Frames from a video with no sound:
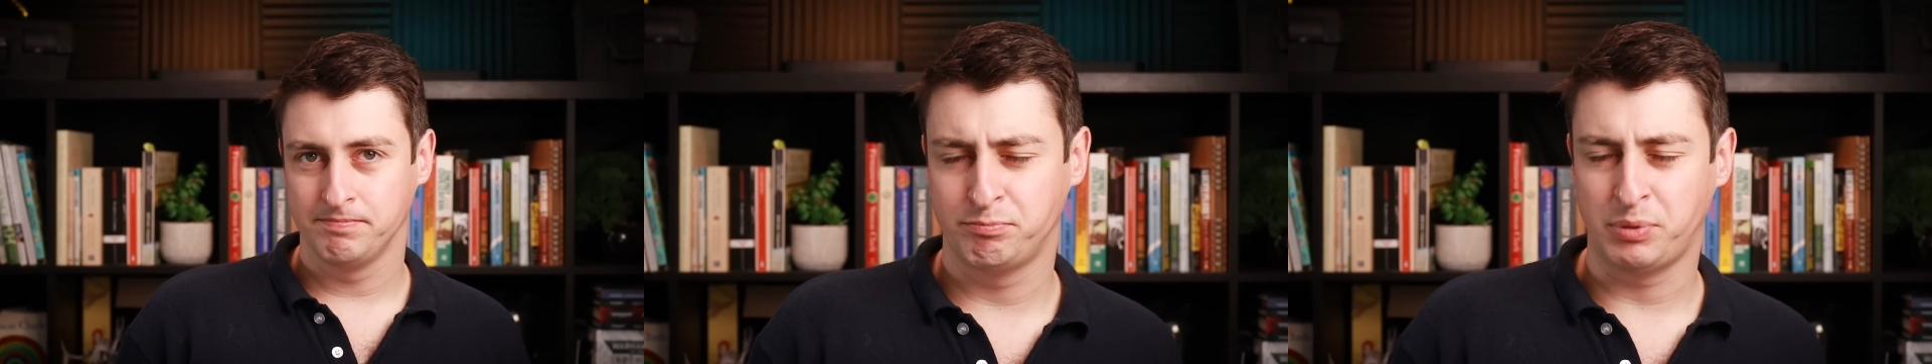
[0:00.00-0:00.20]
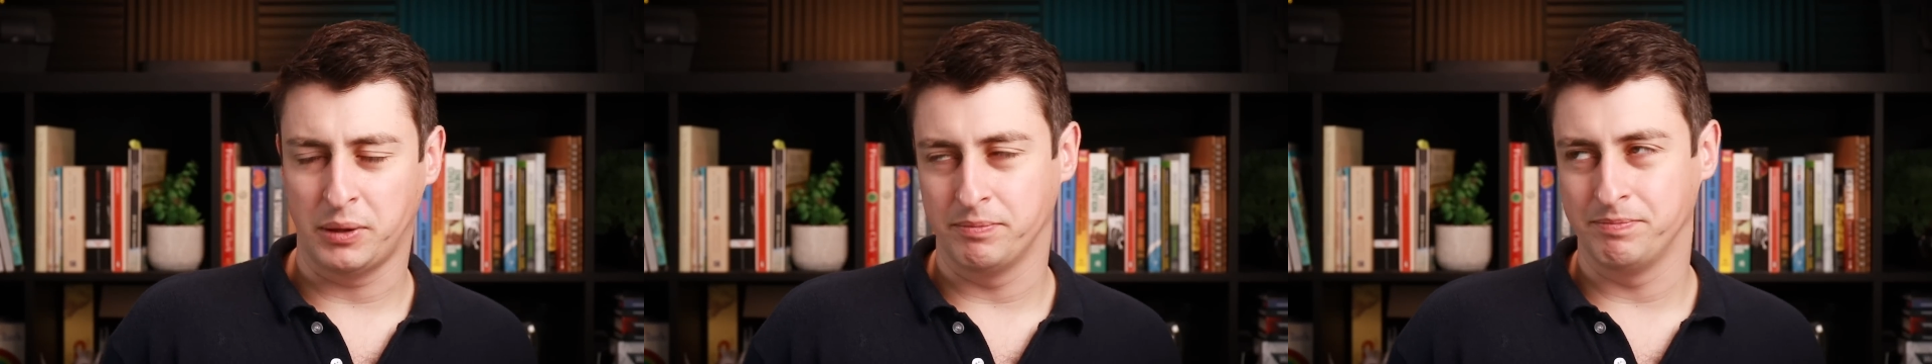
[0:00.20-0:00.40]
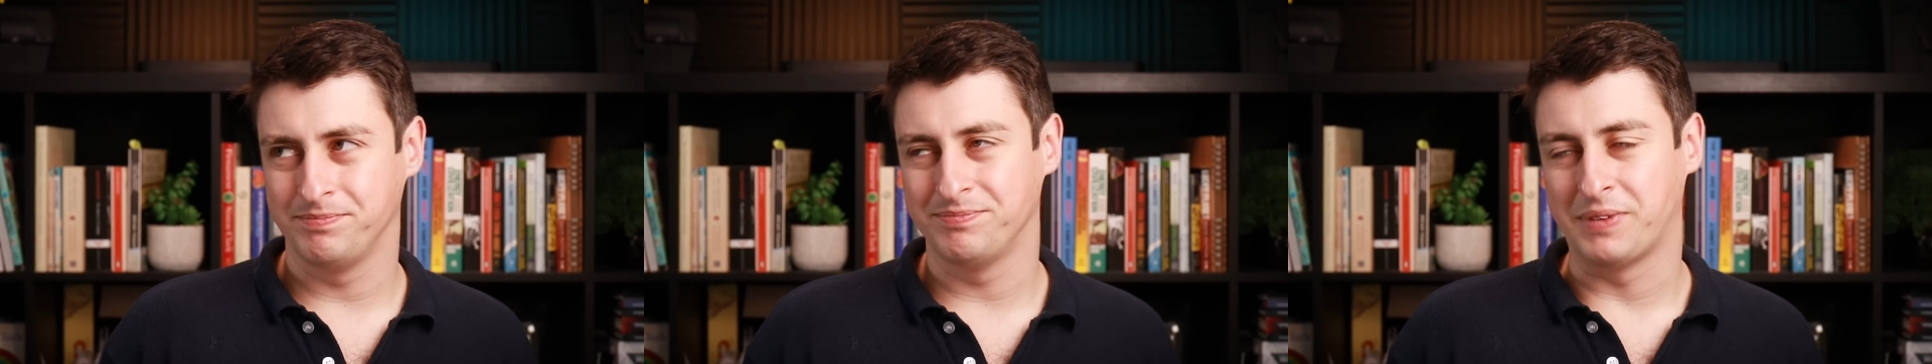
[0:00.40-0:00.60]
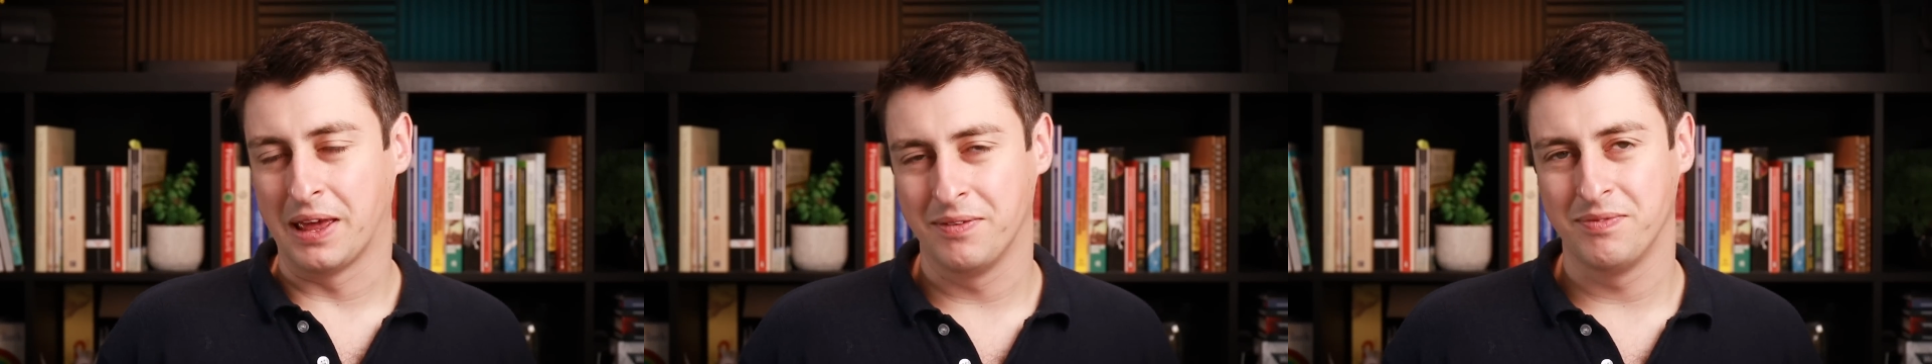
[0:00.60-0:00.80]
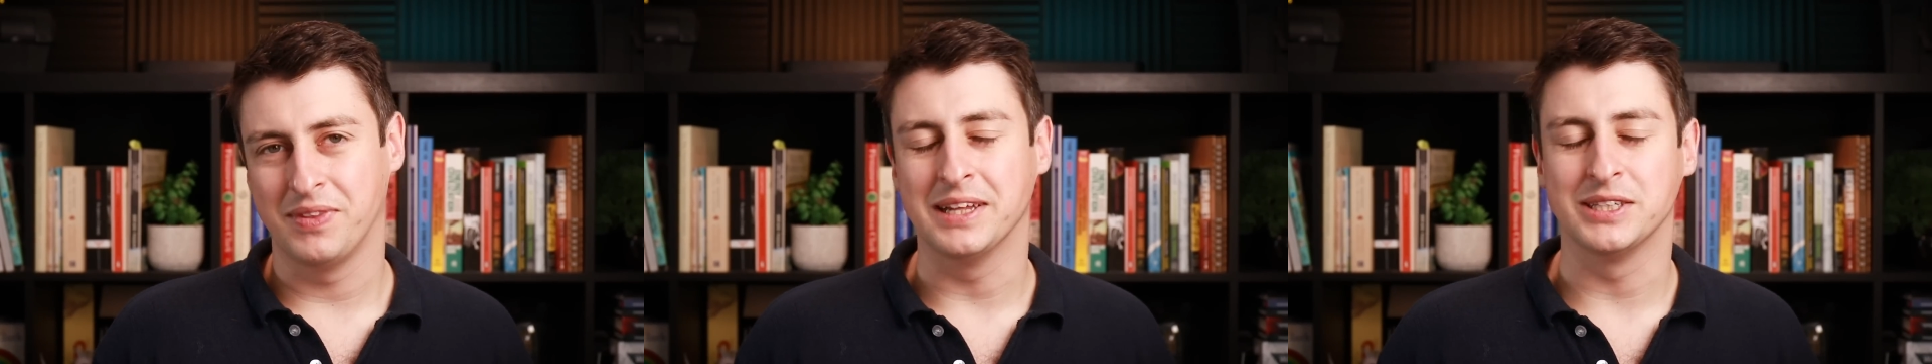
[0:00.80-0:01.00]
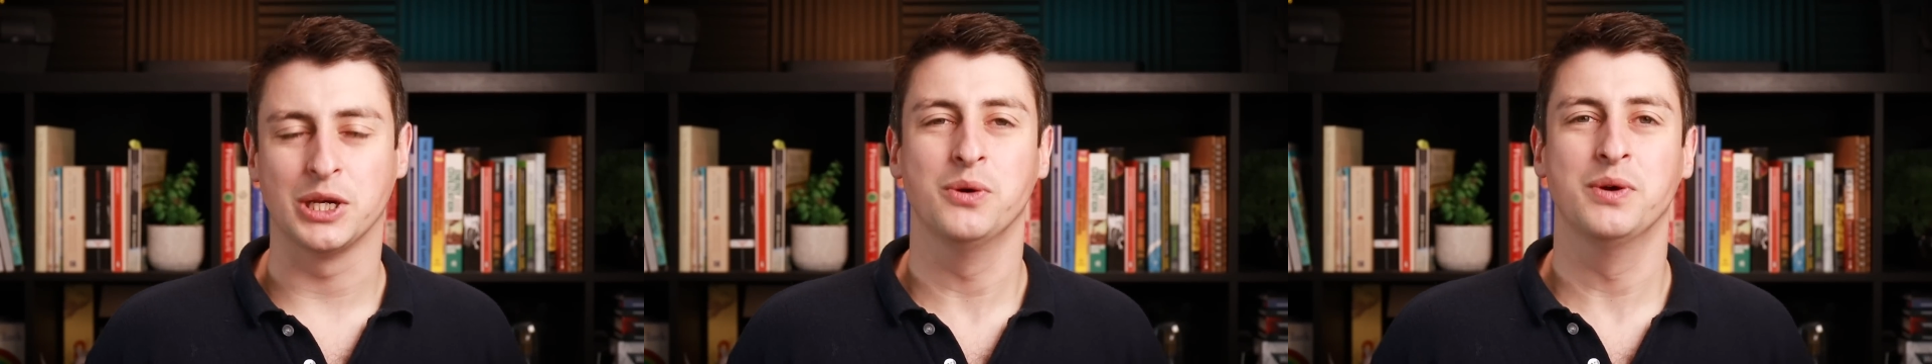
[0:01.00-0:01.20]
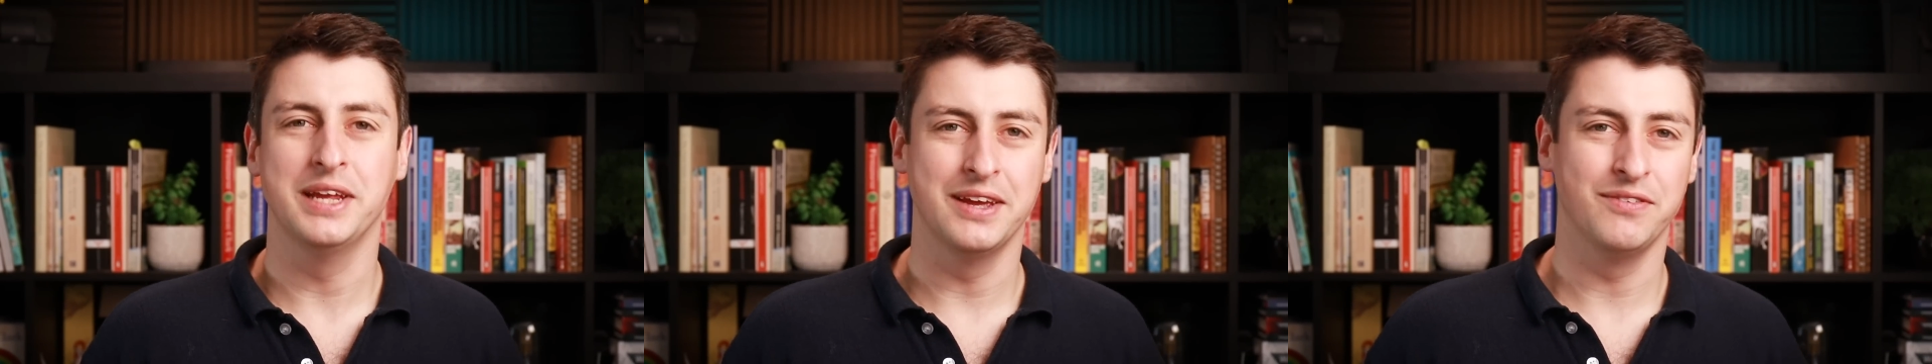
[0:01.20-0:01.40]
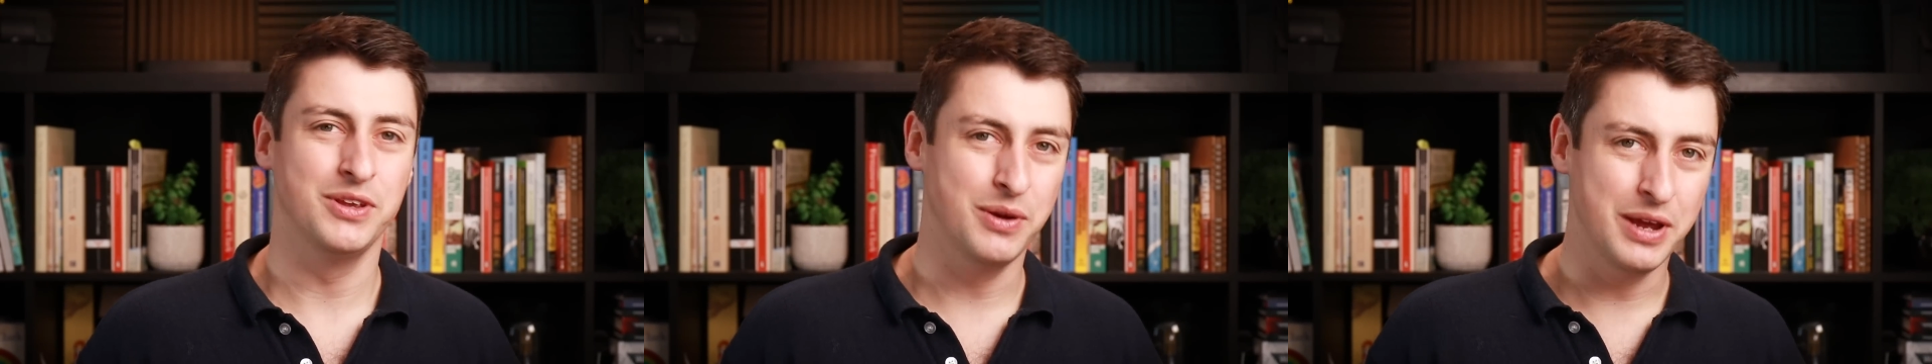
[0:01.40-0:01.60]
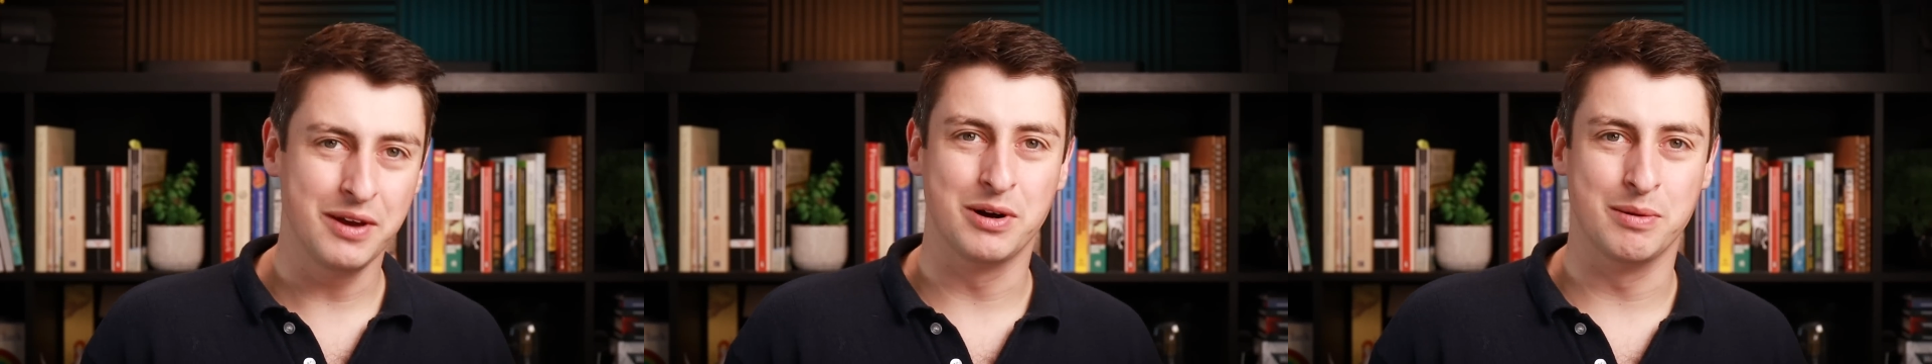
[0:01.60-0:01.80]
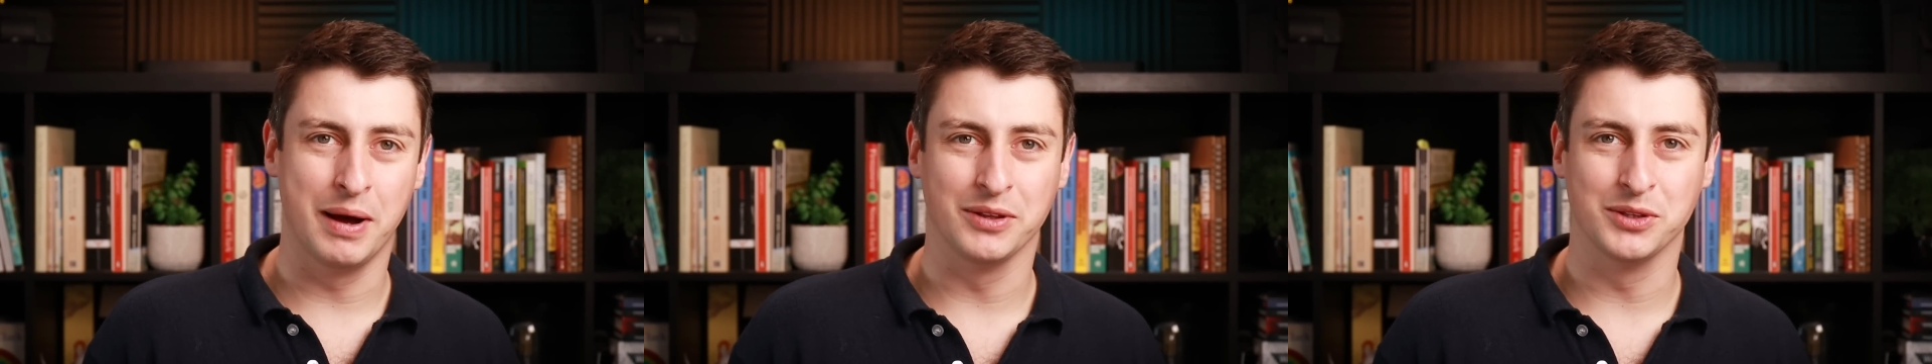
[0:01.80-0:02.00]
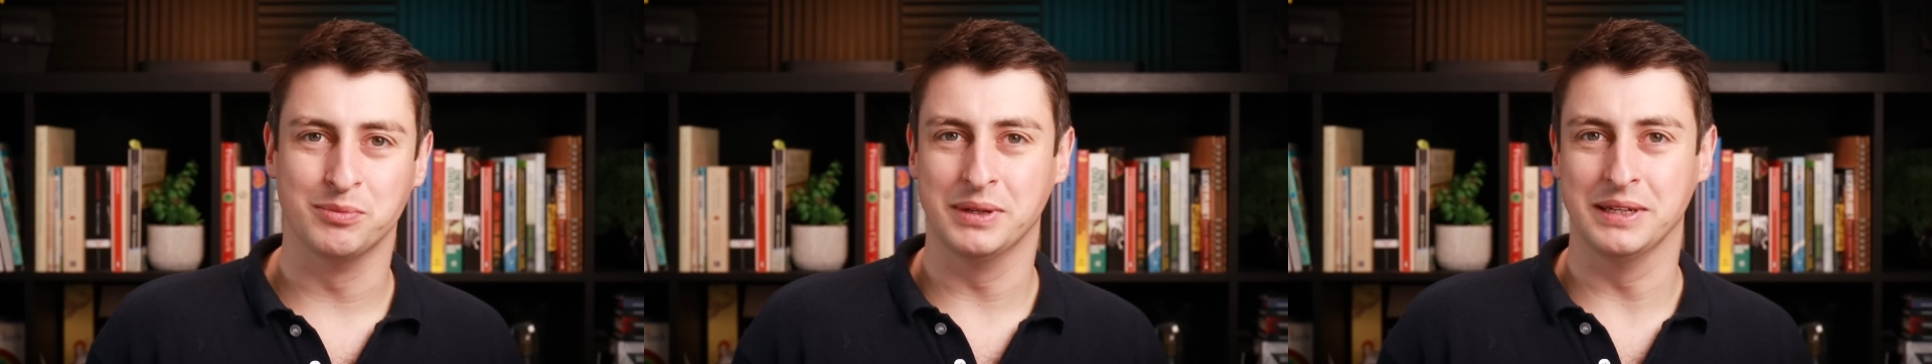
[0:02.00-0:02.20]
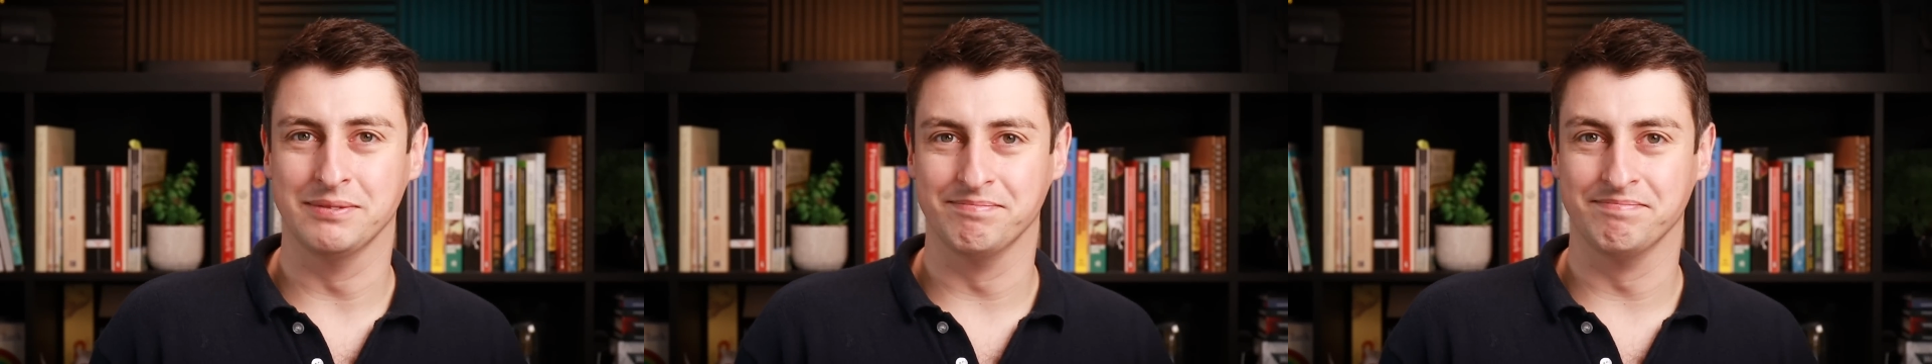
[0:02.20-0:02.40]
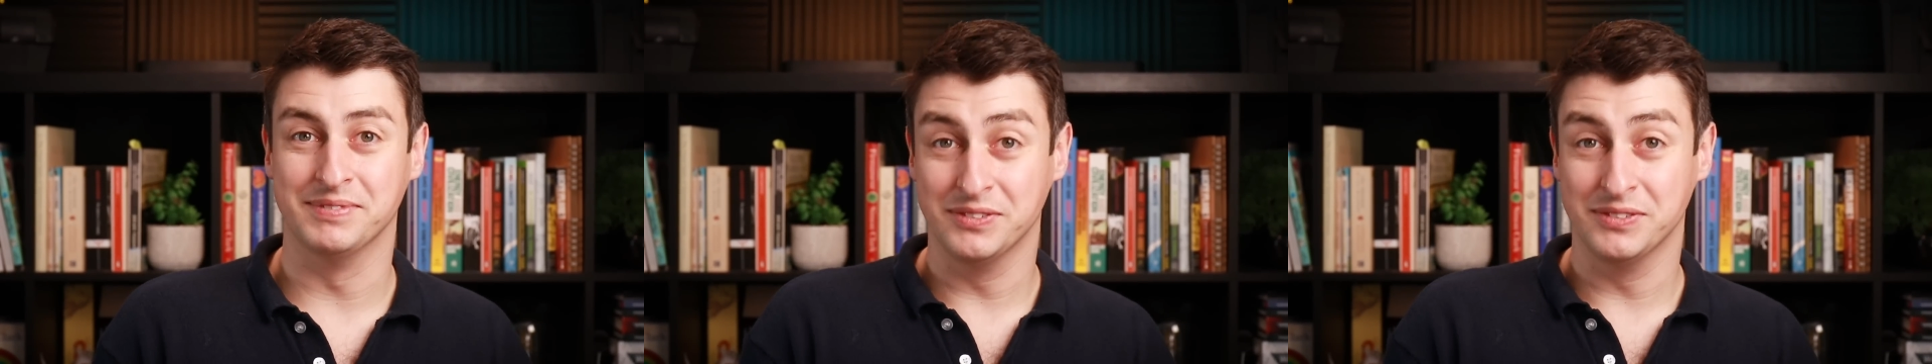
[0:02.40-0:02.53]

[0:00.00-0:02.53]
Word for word: But that's only if you hear about them in